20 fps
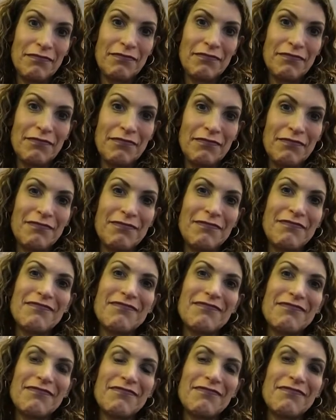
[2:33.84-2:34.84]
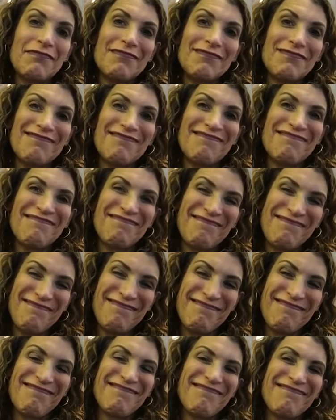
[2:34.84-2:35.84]

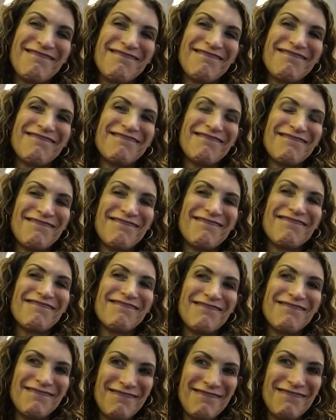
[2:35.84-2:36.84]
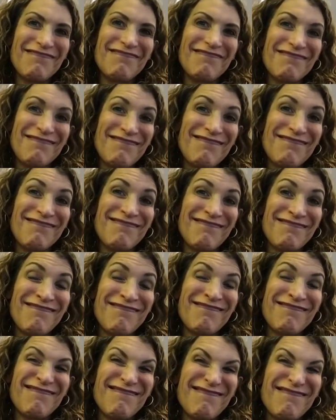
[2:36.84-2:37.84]

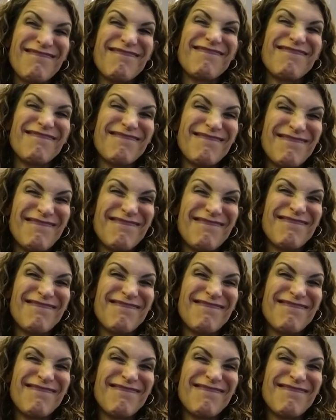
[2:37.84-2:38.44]
The person shown says nothing.